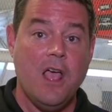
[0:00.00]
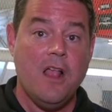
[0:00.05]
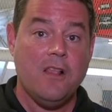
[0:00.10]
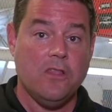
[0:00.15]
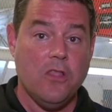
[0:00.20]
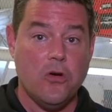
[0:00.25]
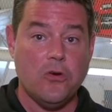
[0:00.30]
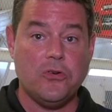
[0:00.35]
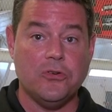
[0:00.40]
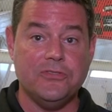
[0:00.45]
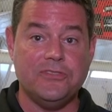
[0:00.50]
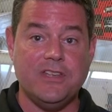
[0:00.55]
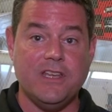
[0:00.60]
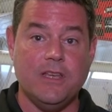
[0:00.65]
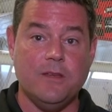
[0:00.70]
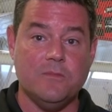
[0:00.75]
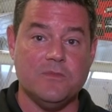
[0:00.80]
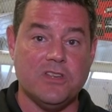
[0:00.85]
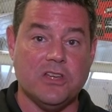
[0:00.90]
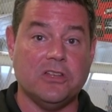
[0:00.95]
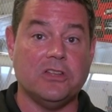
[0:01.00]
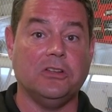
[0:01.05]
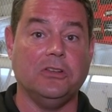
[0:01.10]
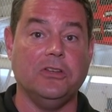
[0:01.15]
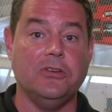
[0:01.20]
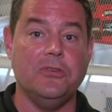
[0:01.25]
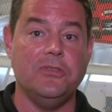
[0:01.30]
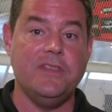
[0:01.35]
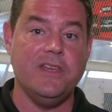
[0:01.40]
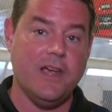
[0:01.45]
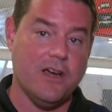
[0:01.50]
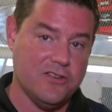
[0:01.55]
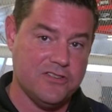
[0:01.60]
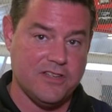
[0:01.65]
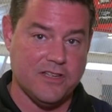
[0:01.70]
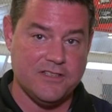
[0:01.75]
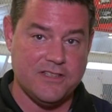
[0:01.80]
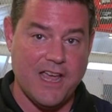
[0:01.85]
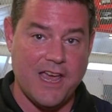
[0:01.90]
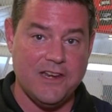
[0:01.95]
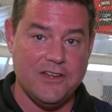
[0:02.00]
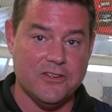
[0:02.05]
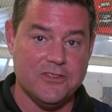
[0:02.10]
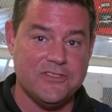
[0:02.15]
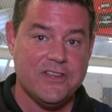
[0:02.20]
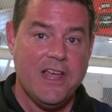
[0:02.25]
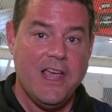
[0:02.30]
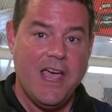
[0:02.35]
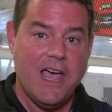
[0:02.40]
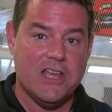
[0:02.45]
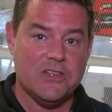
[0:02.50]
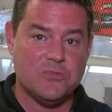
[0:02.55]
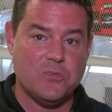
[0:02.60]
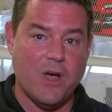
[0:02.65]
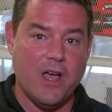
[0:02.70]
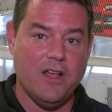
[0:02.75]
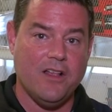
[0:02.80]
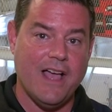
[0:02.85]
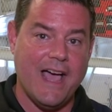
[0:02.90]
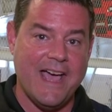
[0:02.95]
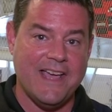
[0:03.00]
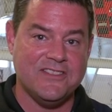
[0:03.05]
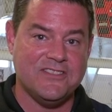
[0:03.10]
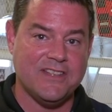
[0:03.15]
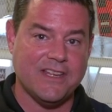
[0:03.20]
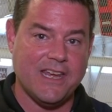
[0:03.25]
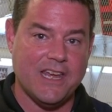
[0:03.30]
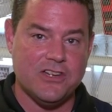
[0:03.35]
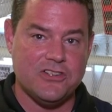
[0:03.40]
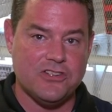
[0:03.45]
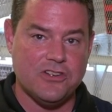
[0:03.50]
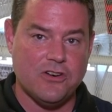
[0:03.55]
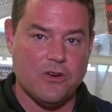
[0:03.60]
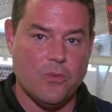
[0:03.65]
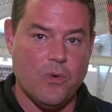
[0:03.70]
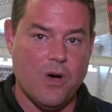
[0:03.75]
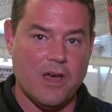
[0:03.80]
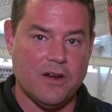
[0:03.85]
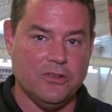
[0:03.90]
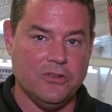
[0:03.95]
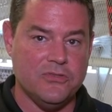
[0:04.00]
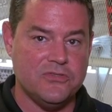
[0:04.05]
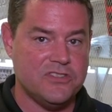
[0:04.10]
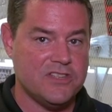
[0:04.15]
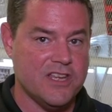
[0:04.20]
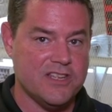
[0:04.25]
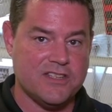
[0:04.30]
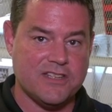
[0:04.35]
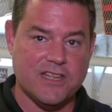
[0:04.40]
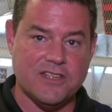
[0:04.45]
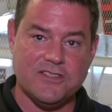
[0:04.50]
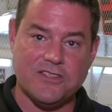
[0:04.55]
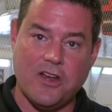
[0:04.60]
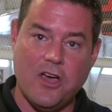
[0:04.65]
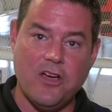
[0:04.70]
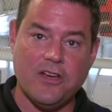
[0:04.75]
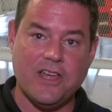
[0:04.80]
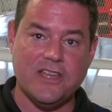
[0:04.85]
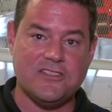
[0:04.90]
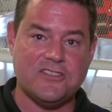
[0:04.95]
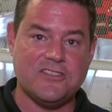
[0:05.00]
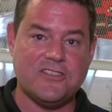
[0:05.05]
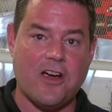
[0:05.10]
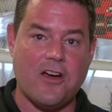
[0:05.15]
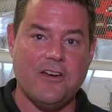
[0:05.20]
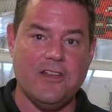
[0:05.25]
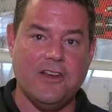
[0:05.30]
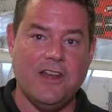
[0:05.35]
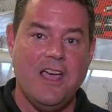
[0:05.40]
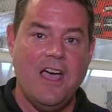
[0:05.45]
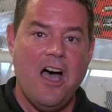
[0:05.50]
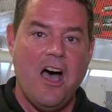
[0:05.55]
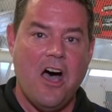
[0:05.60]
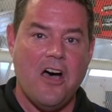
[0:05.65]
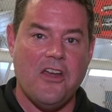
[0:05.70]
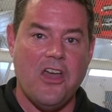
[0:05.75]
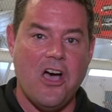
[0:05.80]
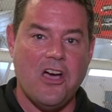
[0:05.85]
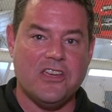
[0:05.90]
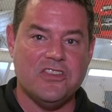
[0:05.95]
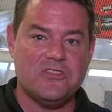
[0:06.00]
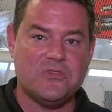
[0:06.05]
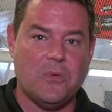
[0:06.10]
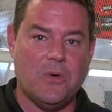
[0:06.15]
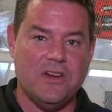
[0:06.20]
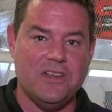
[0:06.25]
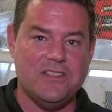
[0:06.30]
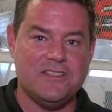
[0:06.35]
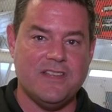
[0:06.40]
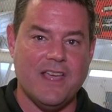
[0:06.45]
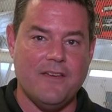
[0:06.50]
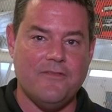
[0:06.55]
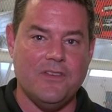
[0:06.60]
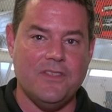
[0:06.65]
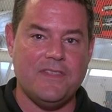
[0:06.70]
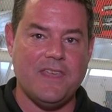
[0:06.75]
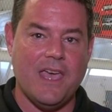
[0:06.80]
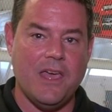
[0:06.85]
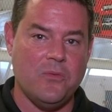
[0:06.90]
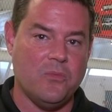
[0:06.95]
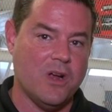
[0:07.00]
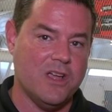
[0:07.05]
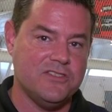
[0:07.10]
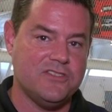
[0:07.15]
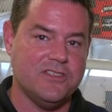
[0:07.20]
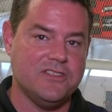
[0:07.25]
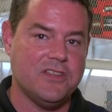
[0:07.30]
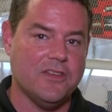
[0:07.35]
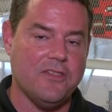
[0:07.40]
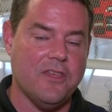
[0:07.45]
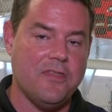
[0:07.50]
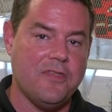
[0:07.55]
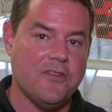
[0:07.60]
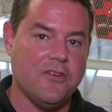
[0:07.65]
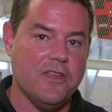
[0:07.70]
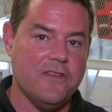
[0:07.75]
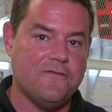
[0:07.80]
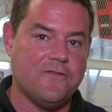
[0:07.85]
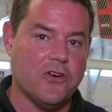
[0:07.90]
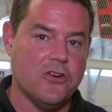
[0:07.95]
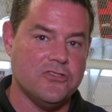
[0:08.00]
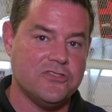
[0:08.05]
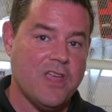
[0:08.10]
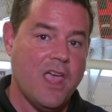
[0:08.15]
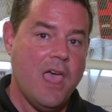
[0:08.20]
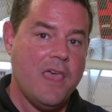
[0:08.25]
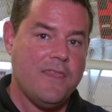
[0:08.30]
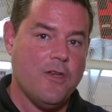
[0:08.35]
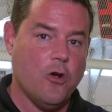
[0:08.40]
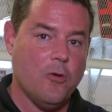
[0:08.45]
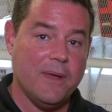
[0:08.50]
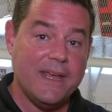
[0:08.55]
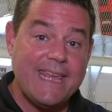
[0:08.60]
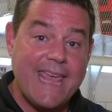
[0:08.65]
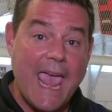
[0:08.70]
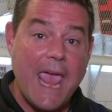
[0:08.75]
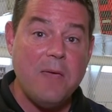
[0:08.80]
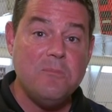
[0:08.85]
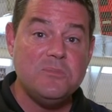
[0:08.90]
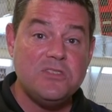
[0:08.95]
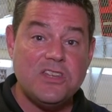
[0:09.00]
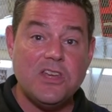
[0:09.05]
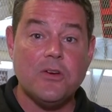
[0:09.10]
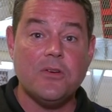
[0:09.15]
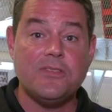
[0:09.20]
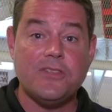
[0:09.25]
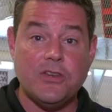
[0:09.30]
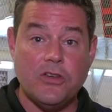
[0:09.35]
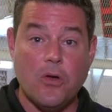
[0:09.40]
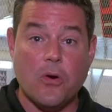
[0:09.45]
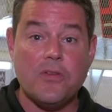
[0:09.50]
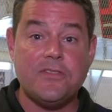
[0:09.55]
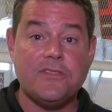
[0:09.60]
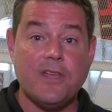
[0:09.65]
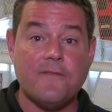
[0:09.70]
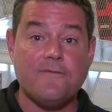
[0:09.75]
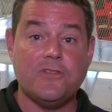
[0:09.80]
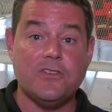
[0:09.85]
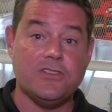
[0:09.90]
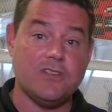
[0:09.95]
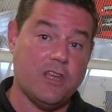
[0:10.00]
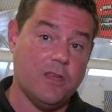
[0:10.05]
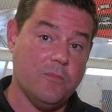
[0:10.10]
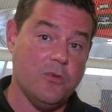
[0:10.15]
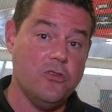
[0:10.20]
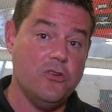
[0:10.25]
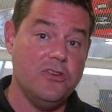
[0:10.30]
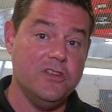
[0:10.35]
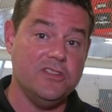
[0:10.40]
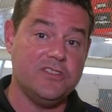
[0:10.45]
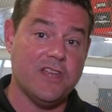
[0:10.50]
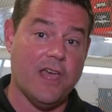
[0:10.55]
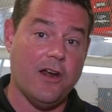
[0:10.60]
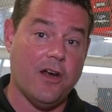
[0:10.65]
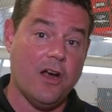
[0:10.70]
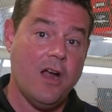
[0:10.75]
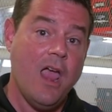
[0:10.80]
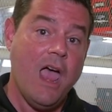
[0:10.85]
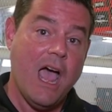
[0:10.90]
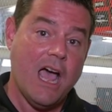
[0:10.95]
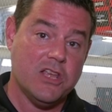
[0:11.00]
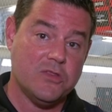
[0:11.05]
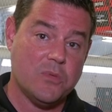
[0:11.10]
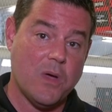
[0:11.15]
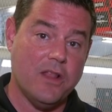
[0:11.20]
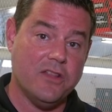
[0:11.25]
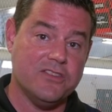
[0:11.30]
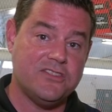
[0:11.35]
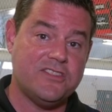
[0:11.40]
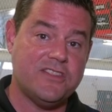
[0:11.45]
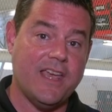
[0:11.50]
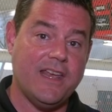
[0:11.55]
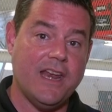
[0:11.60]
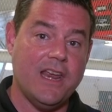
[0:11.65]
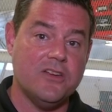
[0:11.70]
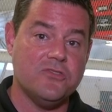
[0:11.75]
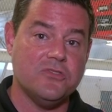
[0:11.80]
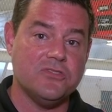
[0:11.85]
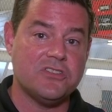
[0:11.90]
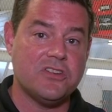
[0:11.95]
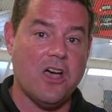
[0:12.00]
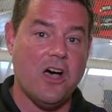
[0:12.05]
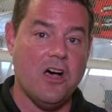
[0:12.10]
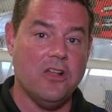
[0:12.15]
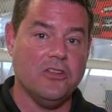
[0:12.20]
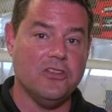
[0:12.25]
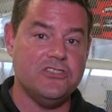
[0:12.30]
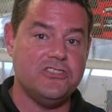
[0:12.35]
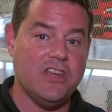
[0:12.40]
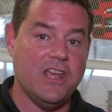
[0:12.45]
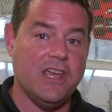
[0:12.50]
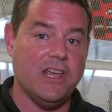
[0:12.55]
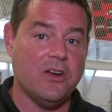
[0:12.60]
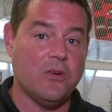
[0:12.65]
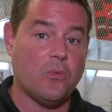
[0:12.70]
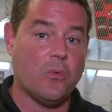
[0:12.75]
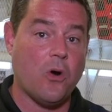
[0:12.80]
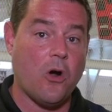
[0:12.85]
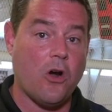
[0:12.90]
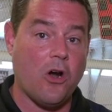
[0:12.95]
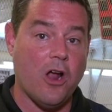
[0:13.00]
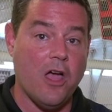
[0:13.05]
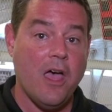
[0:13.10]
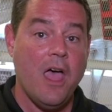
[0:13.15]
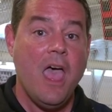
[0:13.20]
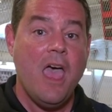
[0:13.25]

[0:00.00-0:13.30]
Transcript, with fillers: Local teams include the Ayr Centennials as well as the Kitchener Waterloo Siskins. It all gets started on August twenty-seventh and runs until the thirty-first. There will be games here at the North Dumfries Community Center as well as Saint Andrews College in Aurora.